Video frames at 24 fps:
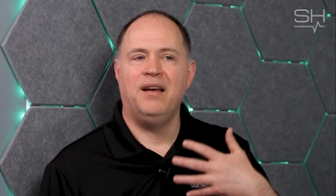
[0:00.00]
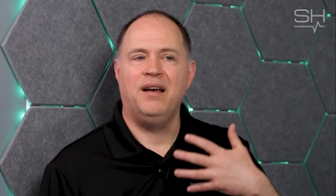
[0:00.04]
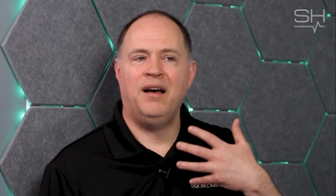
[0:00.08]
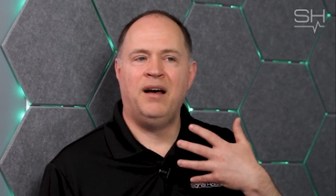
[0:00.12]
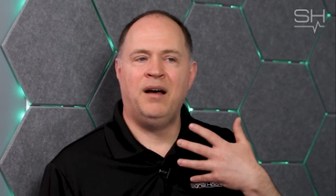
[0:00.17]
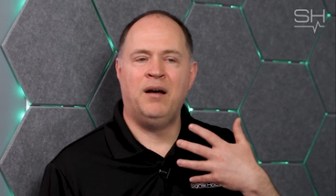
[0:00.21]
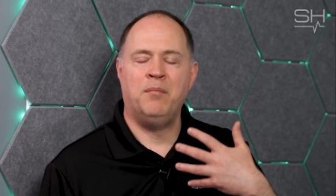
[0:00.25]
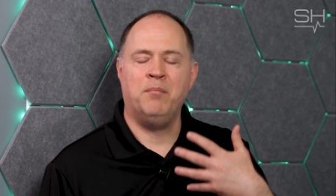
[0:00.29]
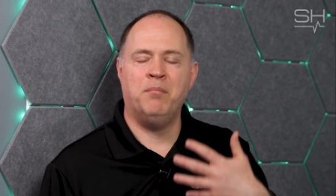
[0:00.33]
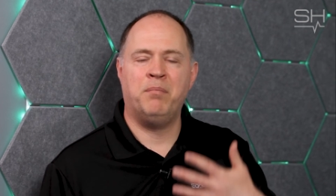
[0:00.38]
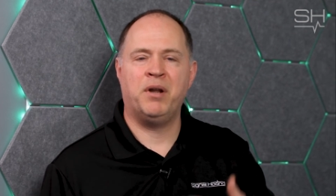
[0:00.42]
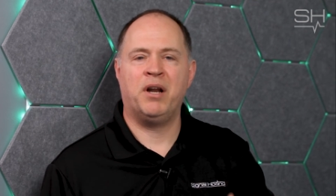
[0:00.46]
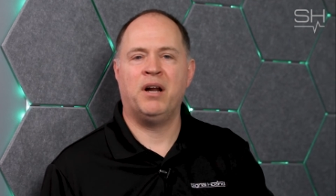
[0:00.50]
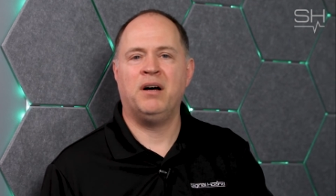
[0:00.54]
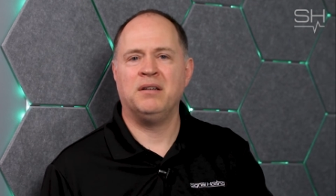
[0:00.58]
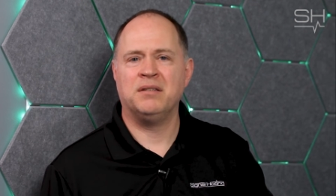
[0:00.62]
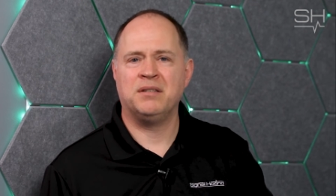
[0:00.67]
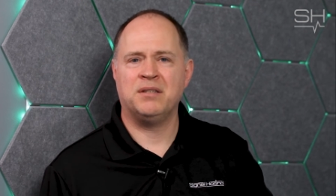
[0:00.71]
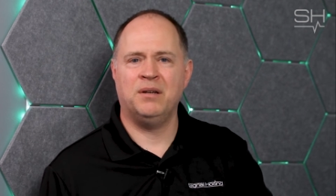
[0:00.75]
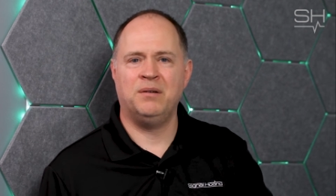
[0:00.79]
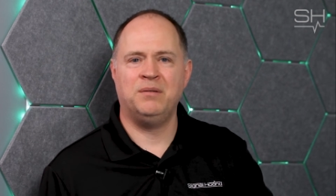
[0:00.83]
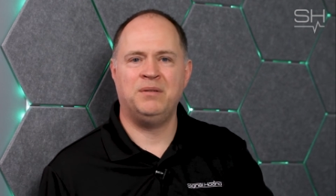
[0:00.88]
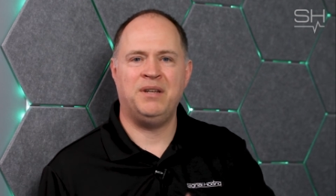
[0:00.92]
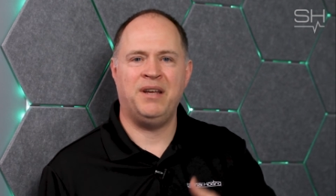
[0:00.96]
um, but
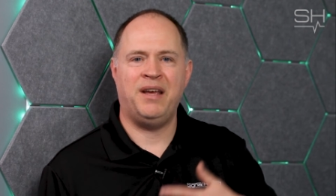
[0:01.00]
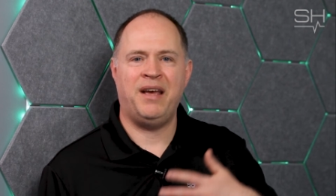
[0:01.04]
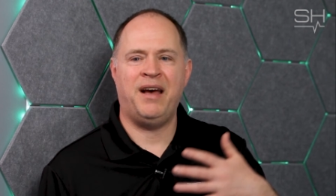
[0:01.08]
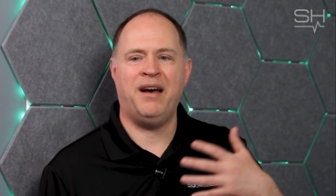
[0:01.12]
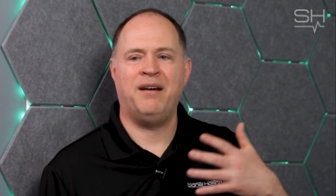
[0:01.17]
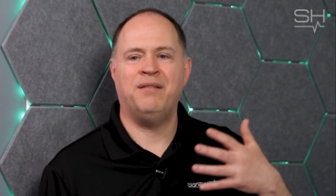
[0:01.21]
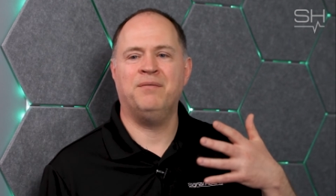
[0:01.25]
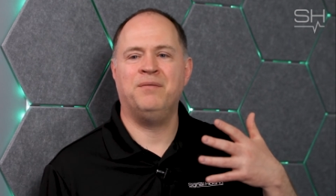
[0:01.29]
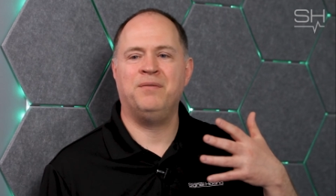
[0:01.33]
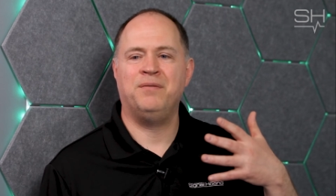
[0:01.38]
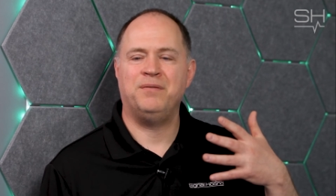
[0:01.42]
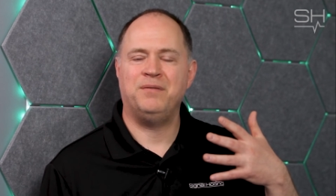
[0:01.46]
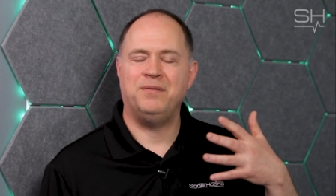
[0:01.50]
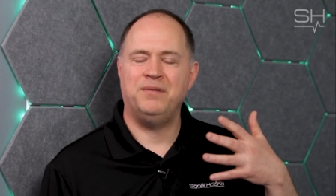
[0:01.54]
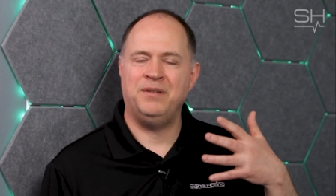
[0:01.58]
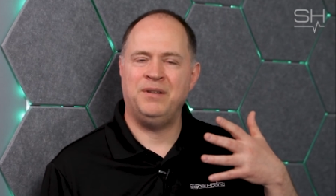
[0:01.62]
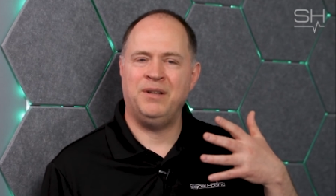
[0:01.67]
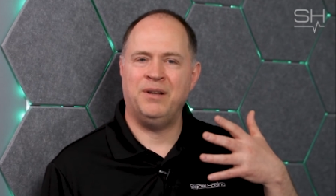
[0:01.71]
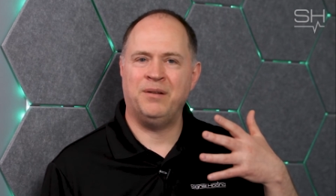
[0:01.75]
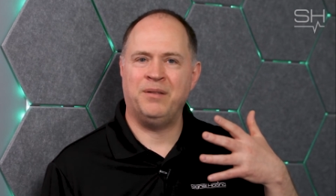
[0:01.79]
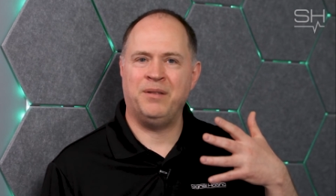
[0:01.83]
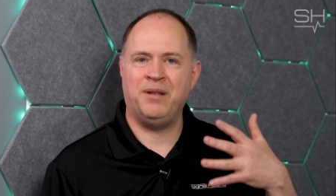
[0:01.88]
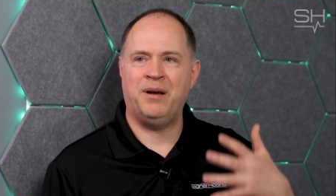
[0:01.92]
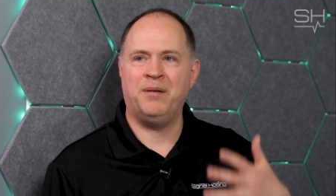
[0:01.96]
also to have,
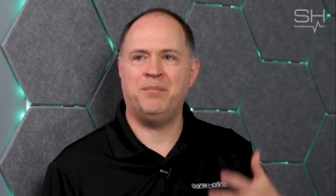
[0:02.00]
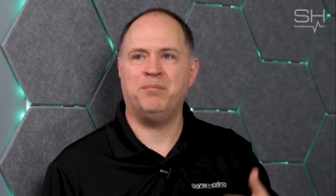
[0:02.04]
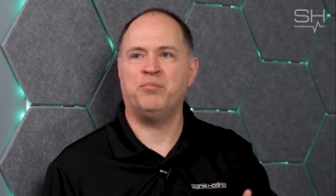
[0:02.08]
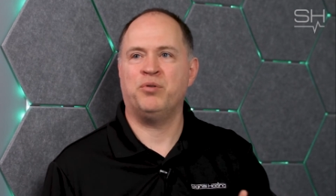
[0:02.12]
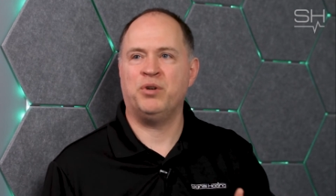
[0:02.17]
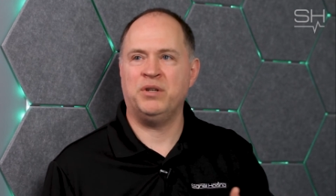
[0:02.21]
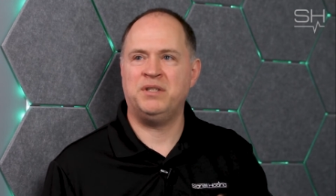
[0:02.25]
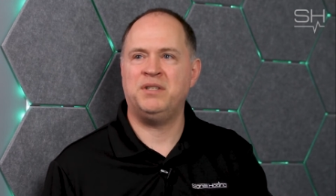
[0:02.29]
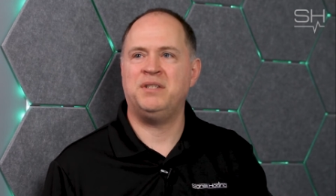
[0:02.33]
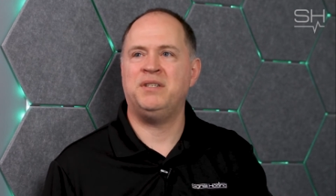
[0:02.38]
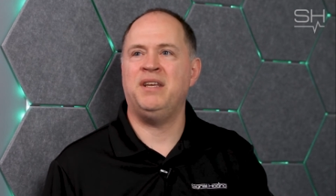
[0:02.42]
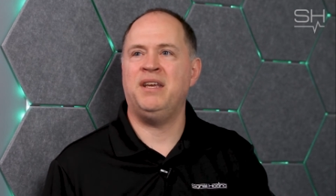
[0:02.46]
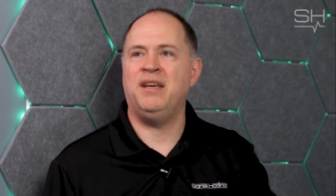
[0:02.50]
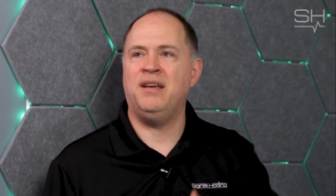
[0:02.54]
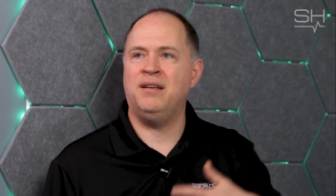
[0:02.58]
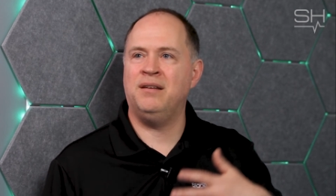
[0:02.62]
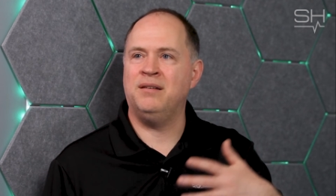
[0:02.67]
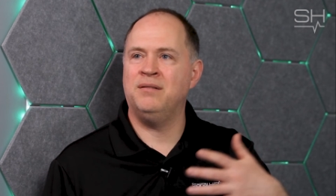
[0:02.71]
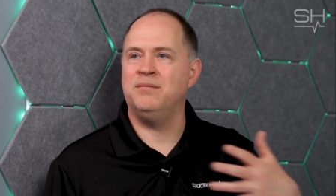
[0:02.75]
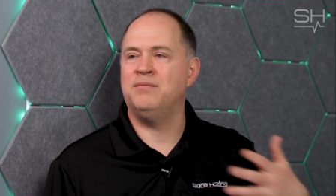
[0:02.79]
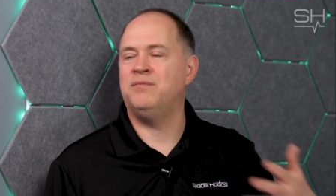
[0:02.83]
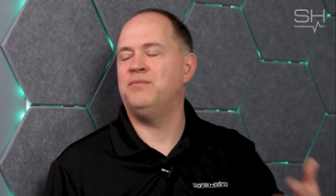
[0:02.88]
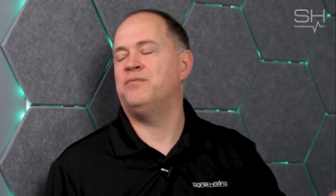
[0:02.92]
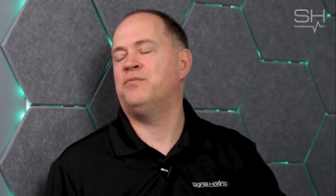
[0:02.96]
you know, the
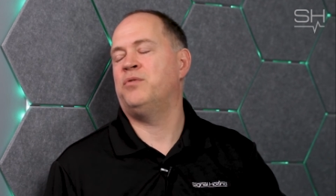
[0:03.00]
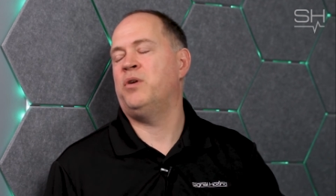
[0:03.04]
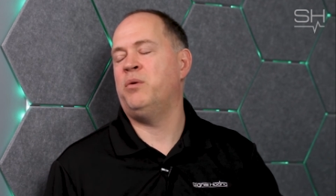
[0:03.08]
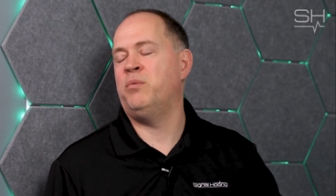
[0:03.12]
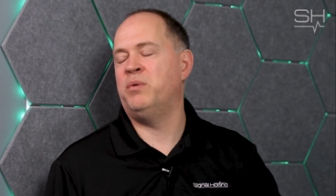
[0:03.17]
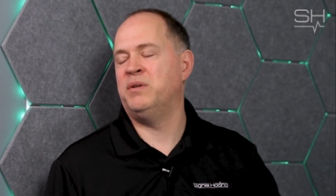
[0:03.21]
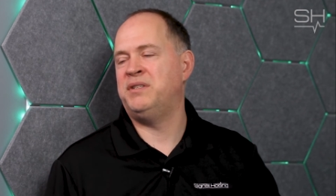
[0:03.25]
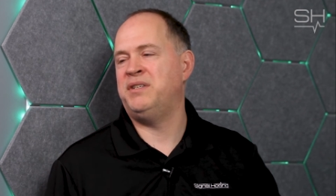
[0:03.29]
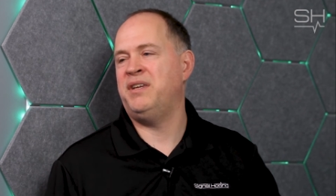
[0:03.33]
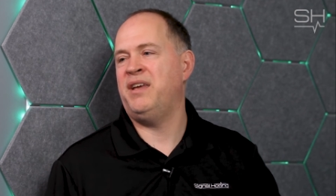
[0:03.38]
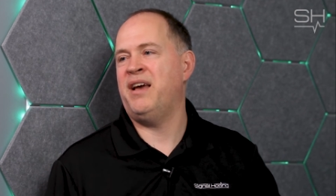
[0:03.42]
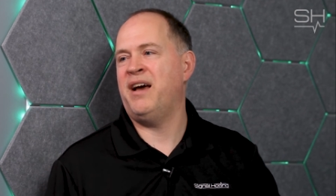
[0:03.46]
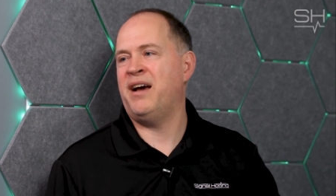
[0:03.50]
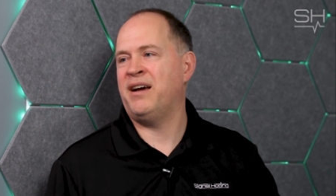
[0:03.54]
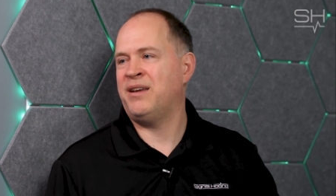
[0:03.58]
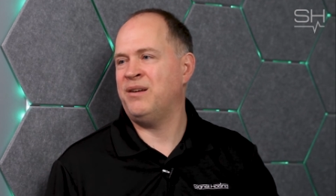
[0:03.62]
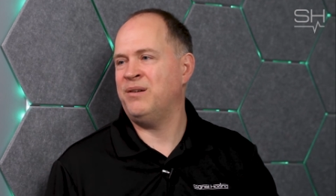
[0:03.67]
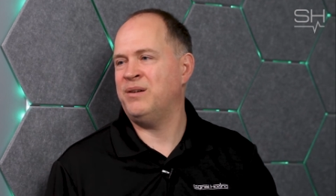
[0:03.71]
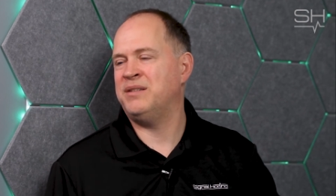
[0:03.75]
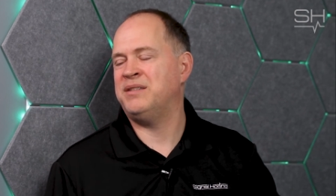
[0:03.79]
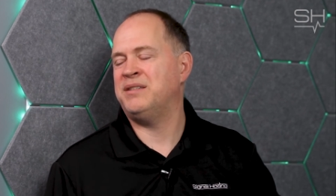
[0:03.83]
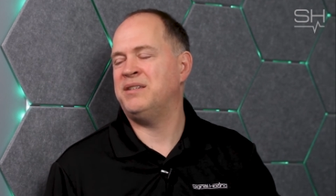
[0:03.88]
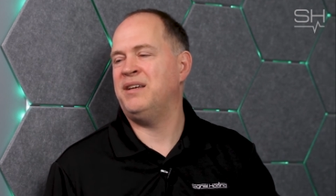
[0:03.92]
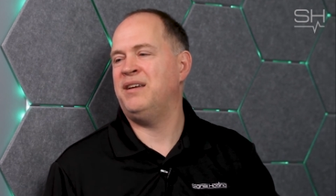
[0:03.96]
pristine frequency
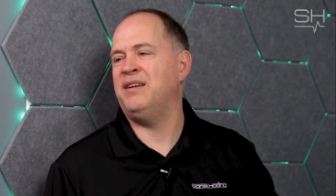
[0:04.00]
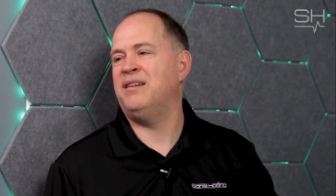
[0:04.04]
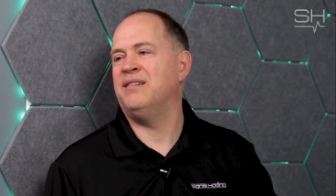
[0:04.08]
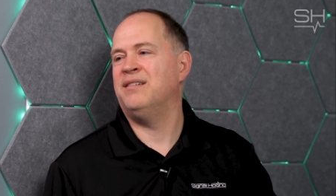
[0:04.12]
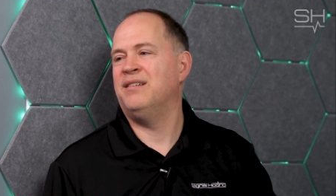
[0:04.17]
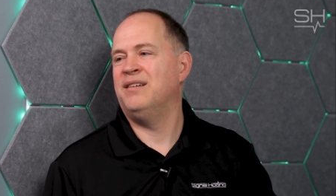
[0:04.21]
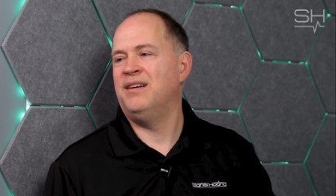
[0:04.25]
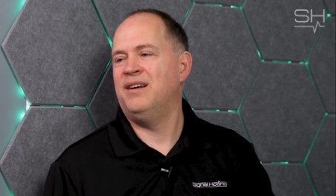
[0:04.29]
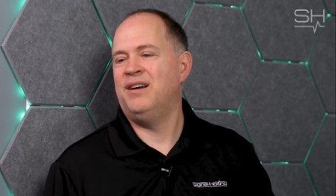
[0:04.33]
accuracy